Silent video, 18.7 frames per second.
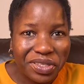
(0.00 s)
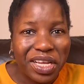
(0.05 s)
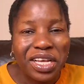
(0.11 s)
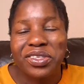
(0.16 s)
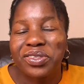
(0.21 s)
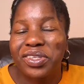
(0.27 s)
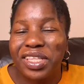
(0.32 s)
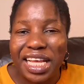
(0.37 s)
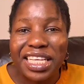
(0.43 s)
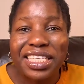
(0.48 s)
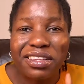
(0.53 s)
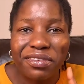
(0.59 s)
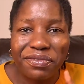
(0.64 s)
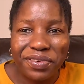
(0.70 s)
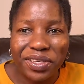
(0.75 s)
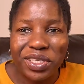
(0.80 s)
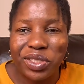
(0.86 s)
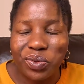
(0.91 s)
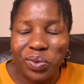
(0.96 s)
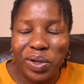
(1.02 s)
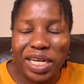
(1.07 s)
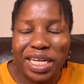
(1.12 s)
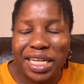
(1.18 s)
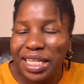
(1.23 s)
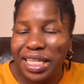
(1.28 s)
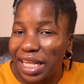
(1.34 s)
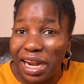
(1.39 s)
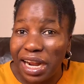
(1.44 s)
So that's the first
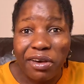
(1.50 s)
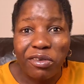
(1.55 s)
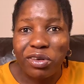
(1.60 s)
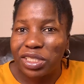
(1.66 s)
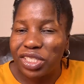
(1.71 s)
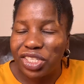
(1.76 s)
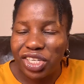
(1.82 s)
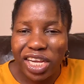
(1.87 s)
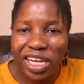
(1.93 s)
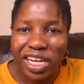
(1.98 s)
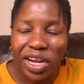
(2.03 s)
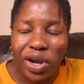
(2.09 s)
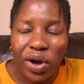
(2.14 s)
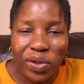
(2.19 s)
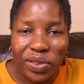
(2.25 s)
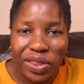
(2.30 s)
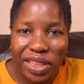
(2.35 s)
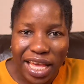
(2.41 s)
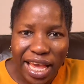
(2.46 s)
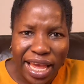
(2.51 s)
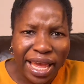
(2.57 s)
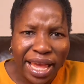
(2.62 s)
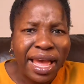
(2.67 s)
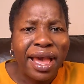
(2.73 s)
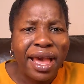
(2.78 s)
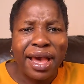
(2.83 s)
one that I was sharing on there.